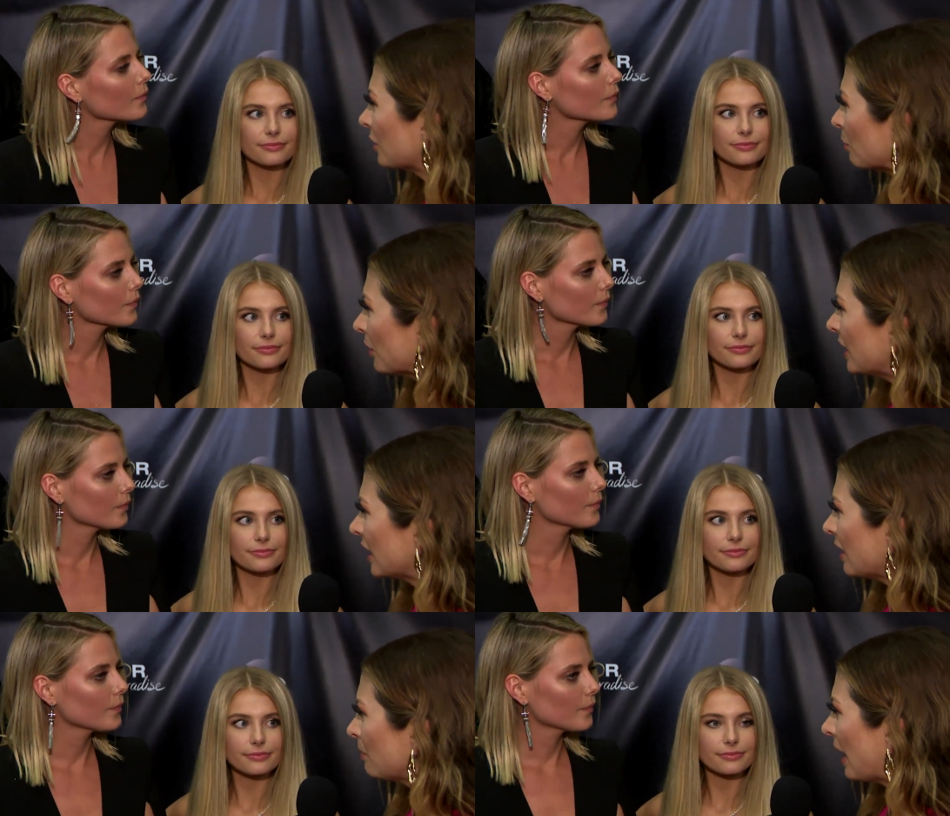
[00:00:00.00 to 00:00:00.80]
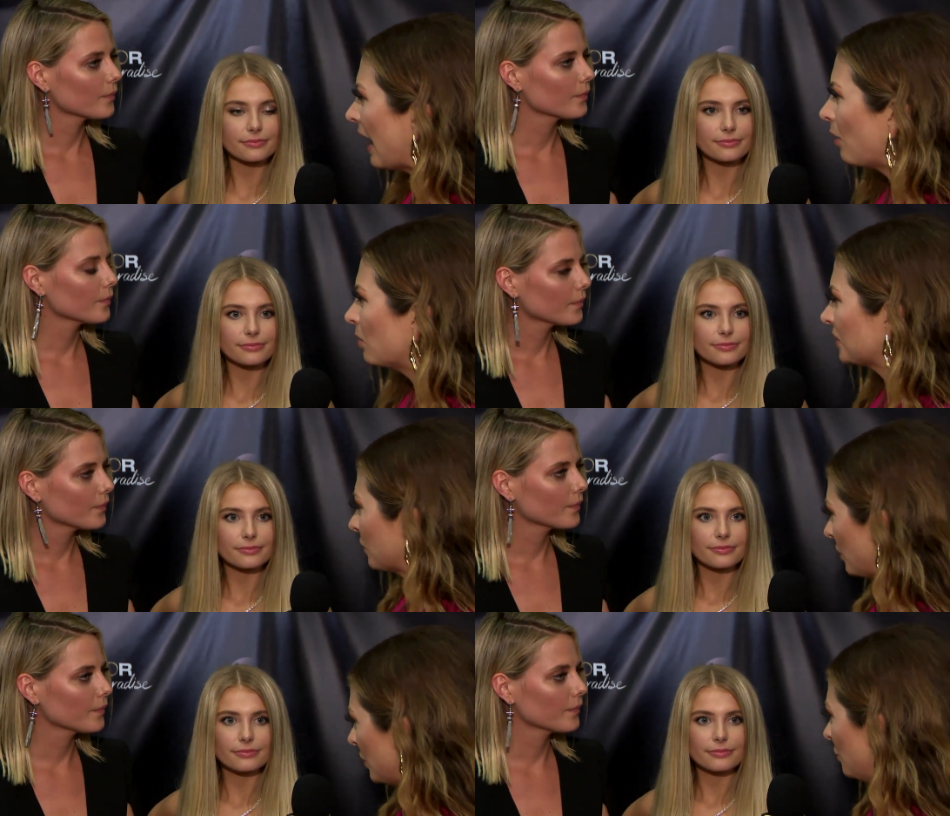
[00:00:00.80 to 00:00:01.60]
Speaker 1: it a breakup? How
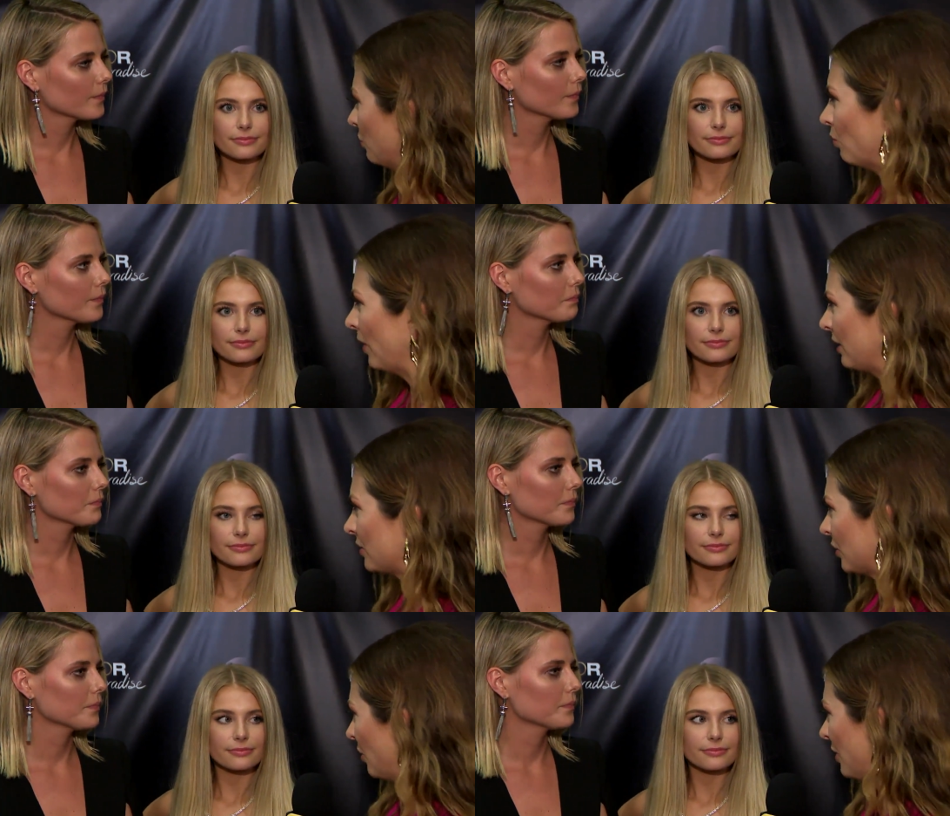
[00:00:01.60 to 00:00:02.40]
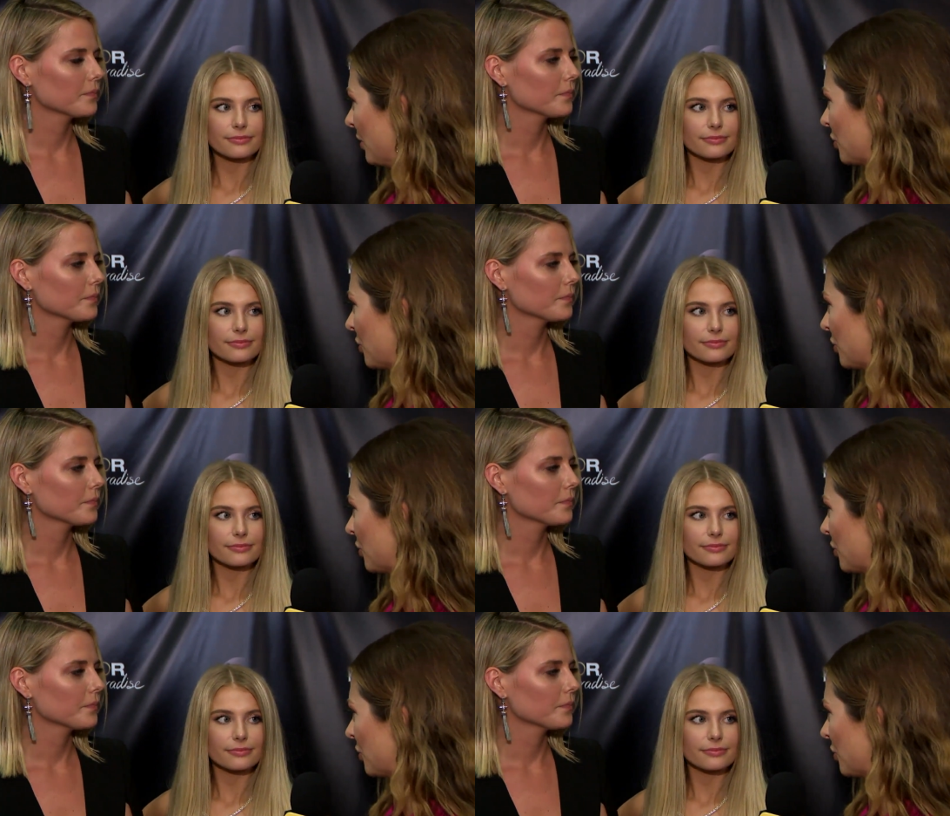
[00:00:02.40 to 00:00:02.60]
was it when you went to go on the